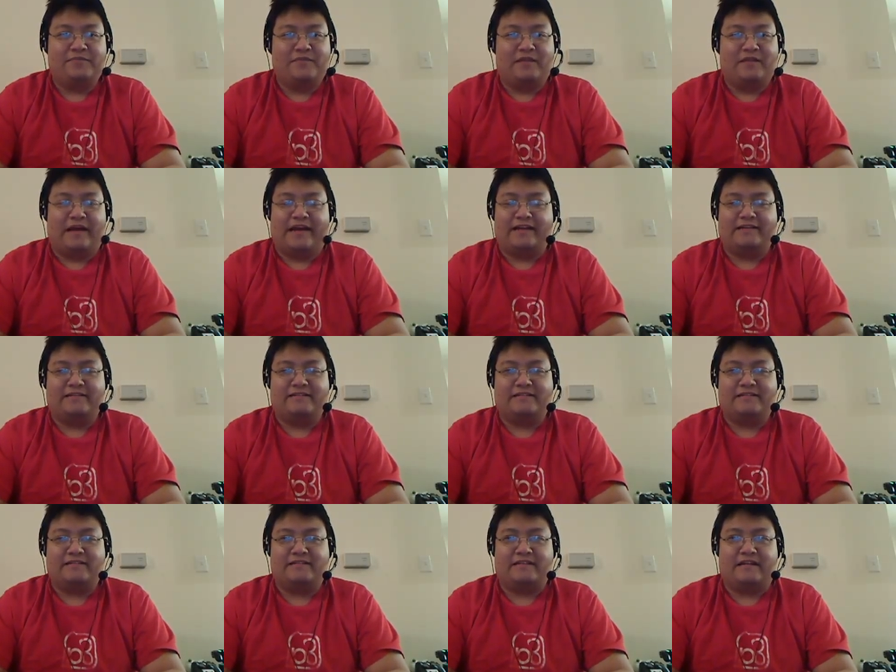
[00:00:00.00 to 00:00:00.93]
and
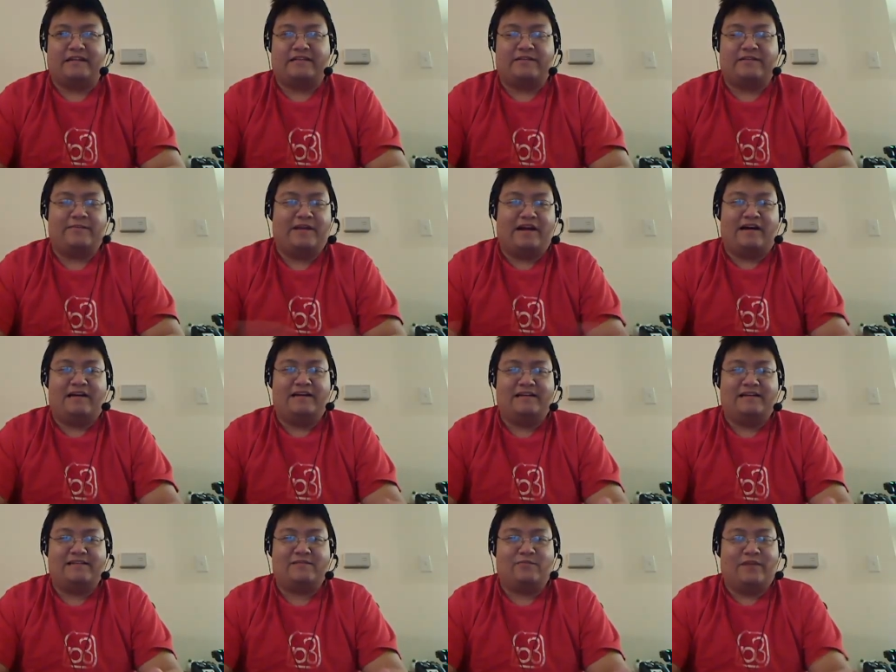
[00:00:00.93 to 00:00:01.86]
to be
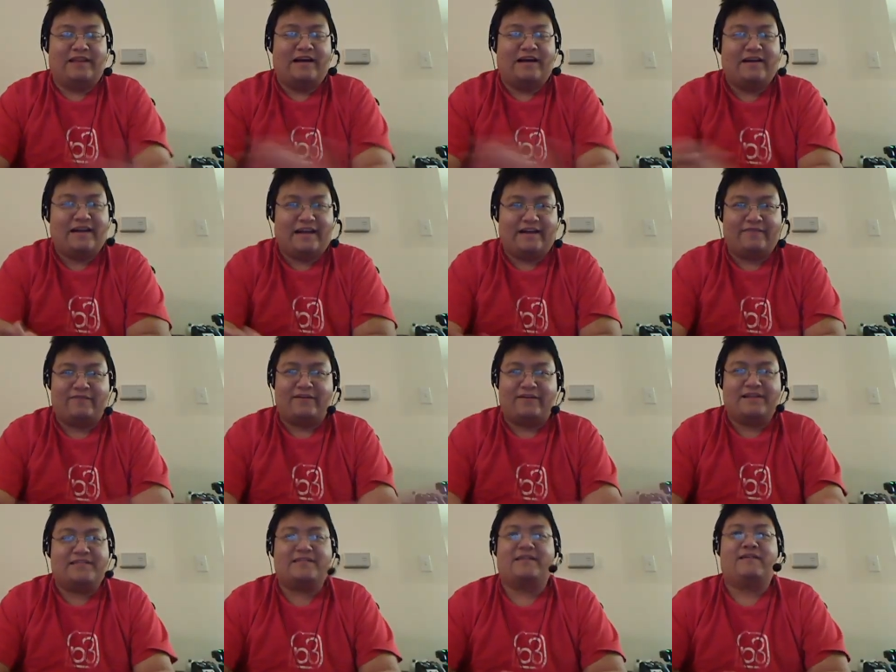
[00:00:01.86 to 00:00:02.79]
honest, without
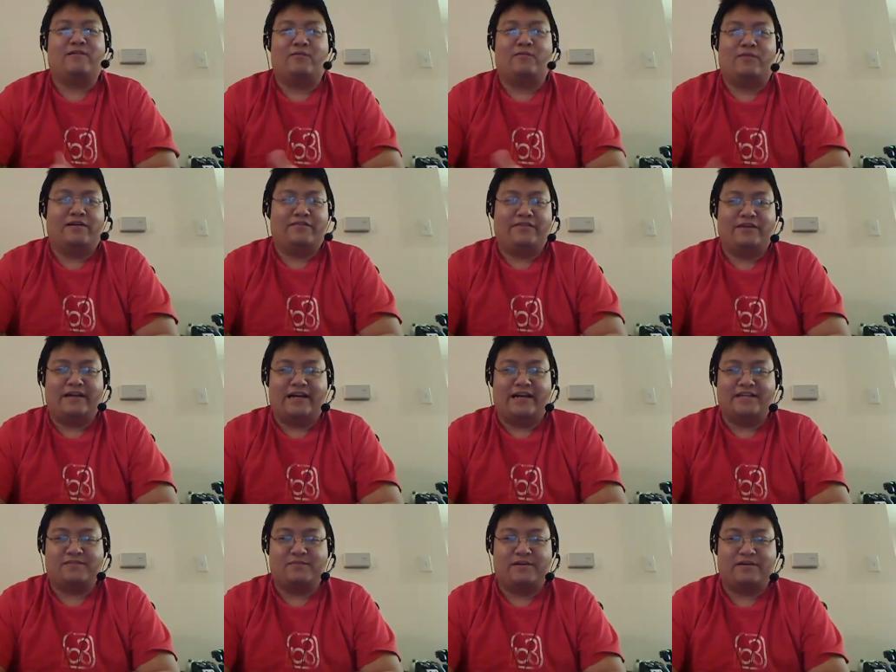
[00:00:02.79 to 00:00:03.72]
every single one of you
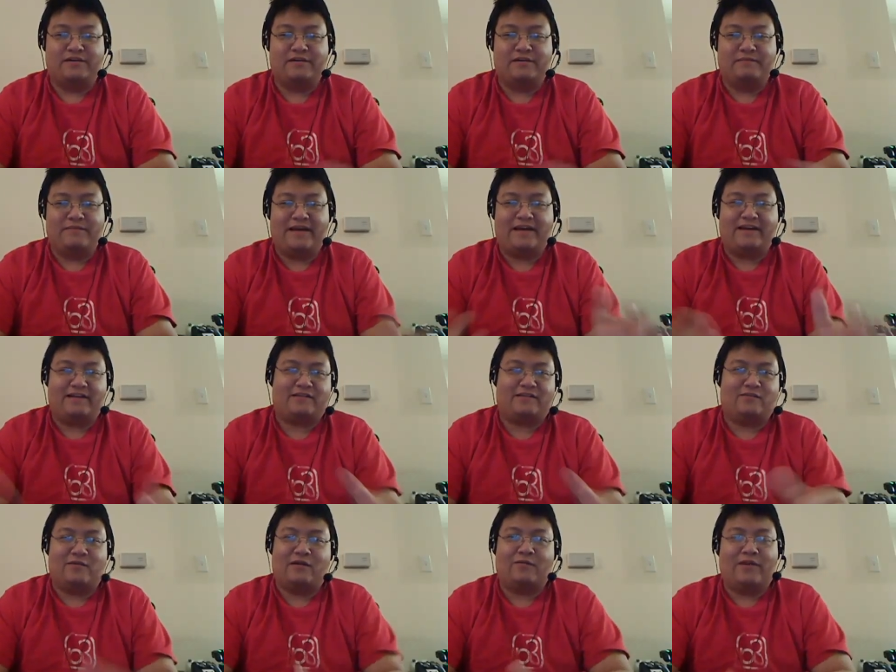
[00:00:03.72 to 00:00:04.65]
guys, we couldn't make it
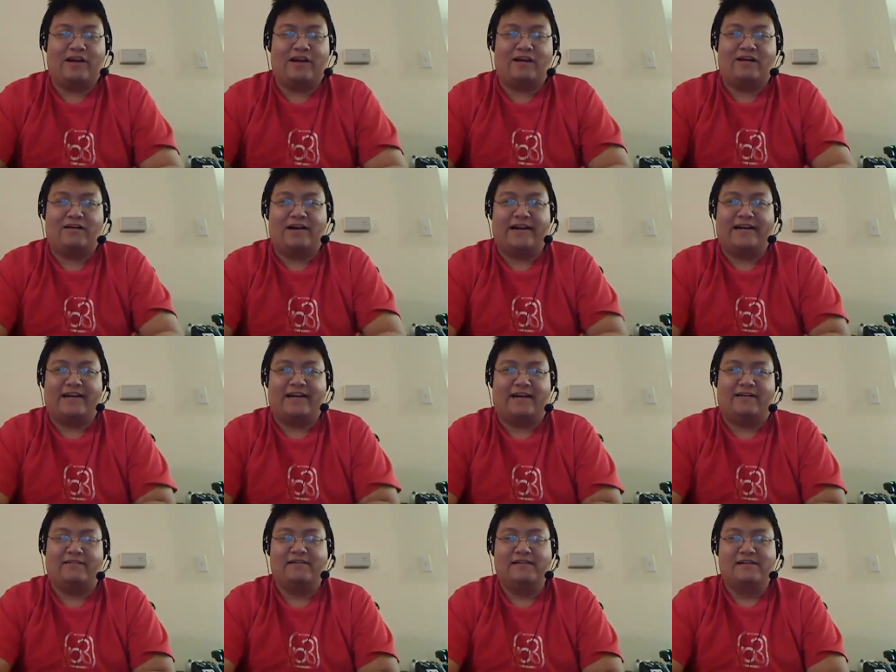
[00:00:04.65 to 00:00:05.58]
to where we are right
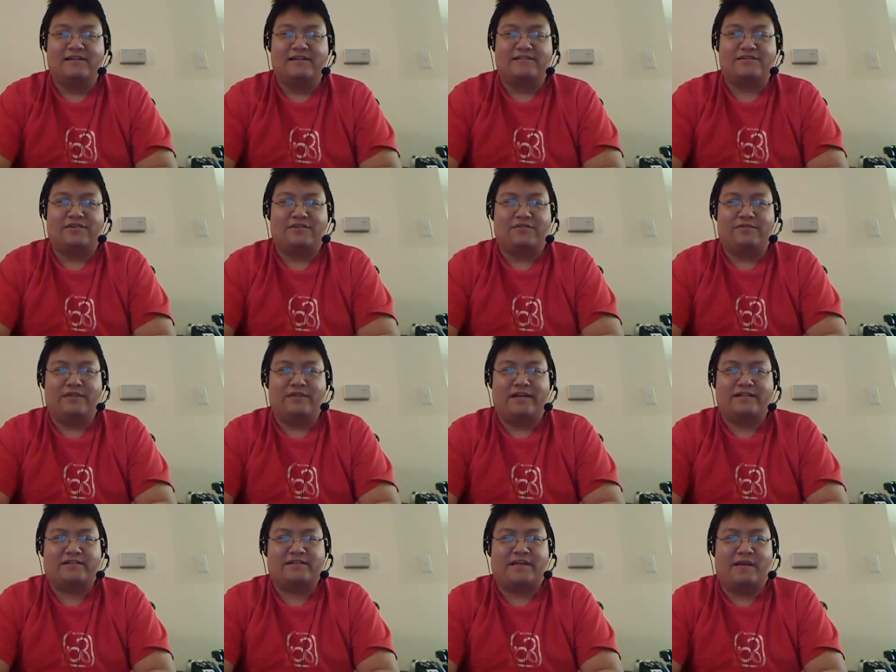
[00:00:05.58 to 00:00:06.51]
now. So
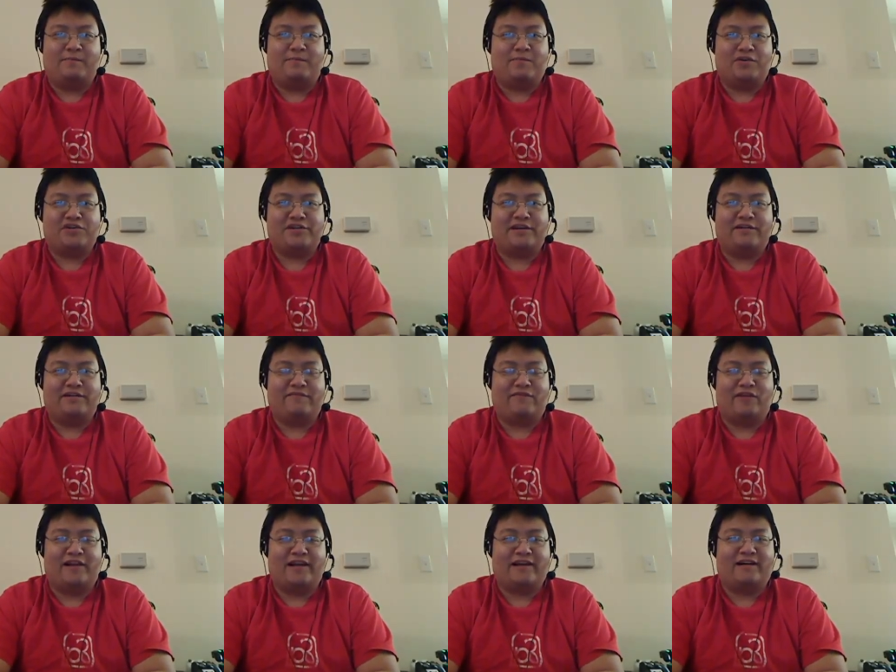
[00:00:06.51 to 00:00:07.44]
let's keep pushing
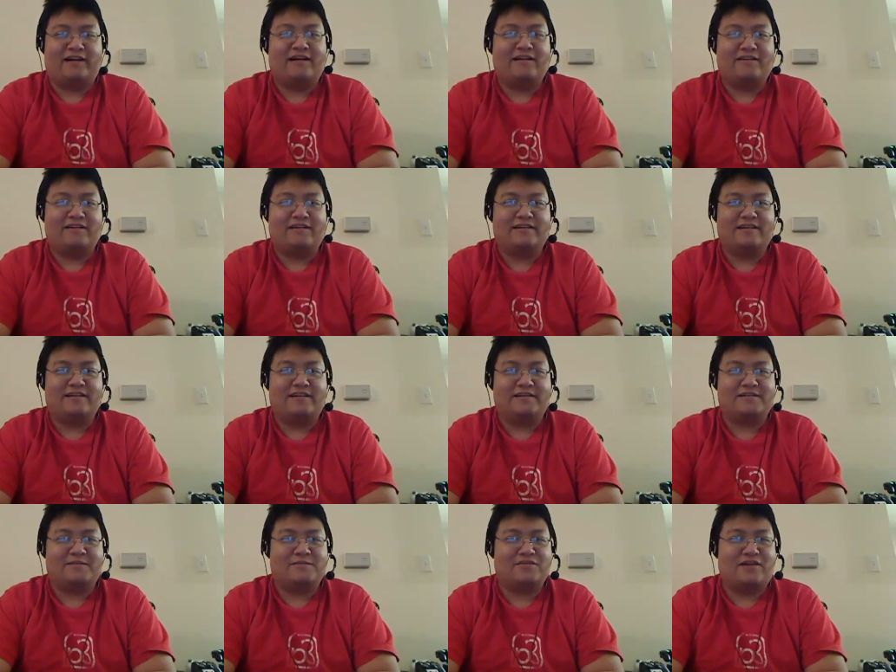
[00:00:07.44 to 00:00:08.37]
for like 100
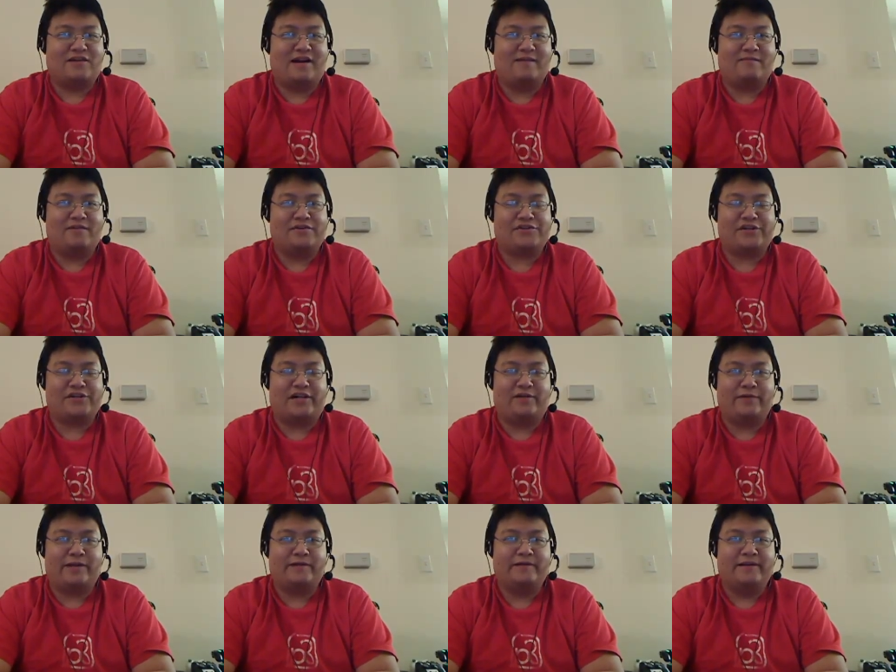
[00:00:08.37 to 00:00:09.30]
uh, subscribers,
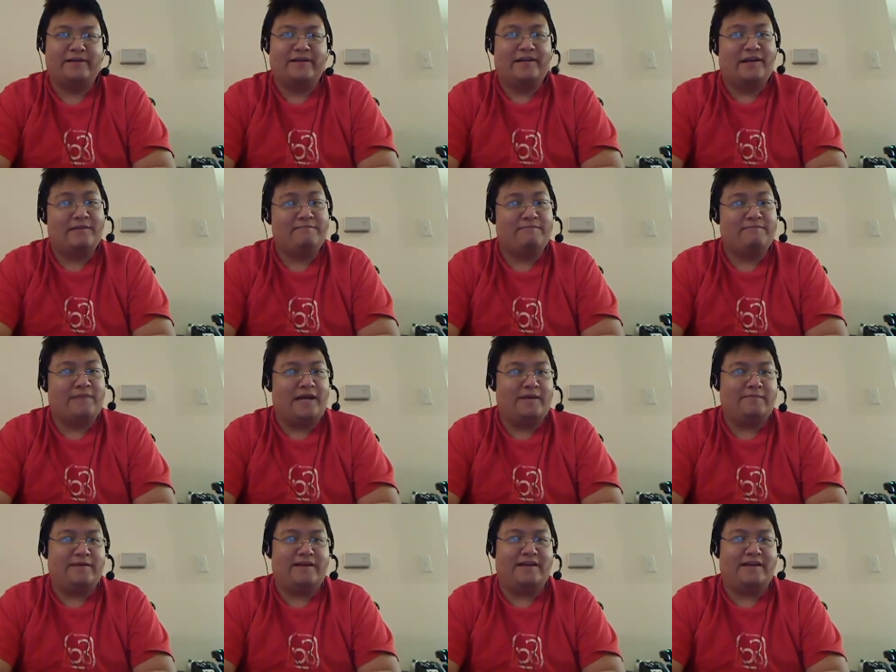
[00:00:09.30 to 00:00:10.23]
shall we? And
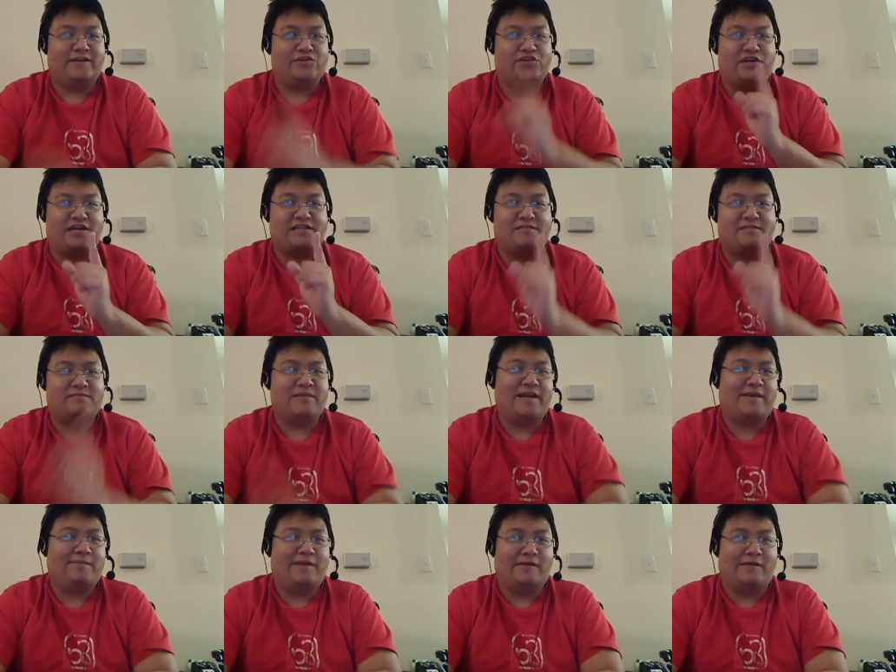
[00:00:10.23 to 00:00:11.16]
maybe, and just
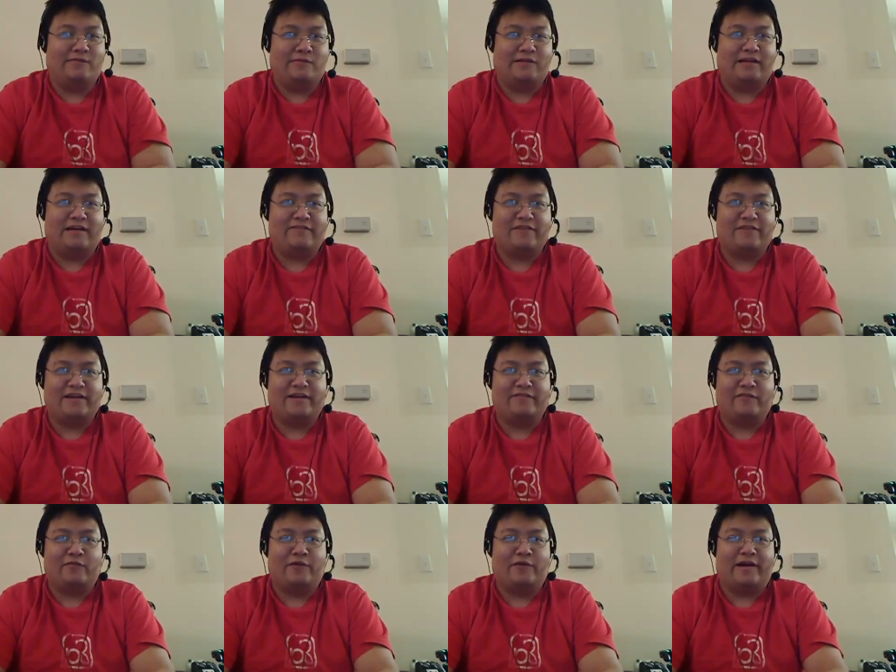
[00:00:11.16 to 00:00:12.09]
maybe, we'll have a
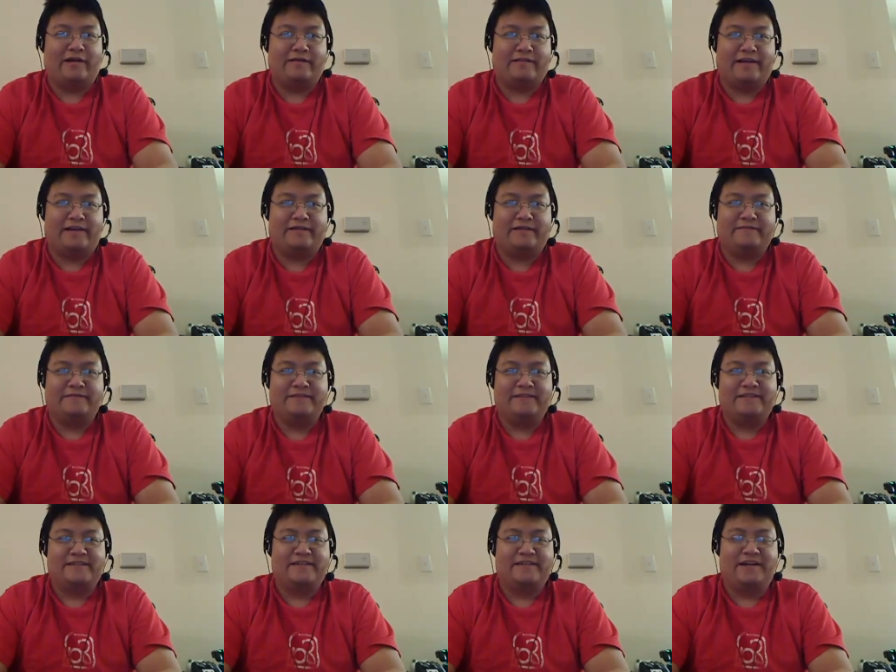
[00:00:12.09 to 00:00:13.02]
giveaway then.
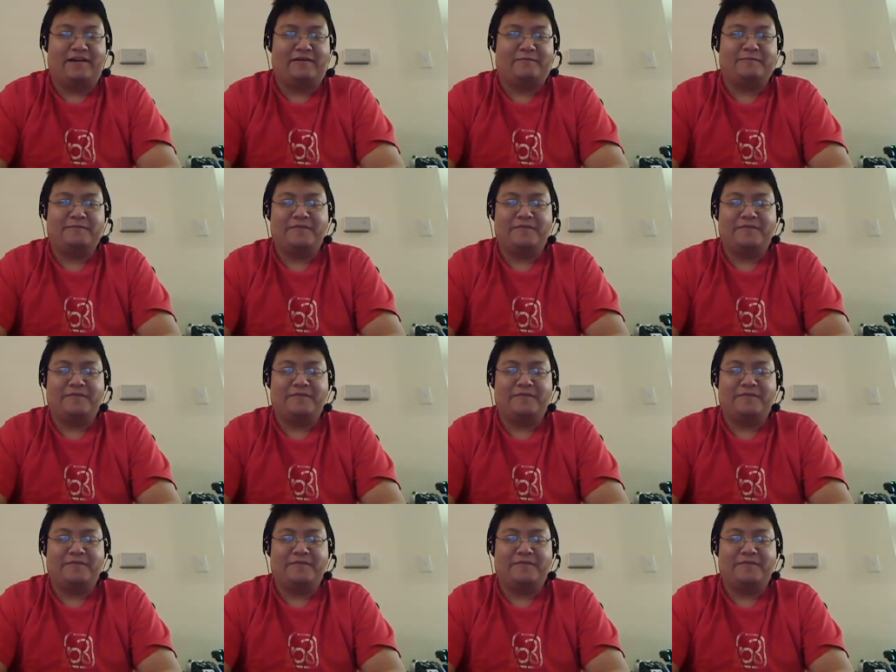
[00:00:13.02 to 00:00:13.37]
You know.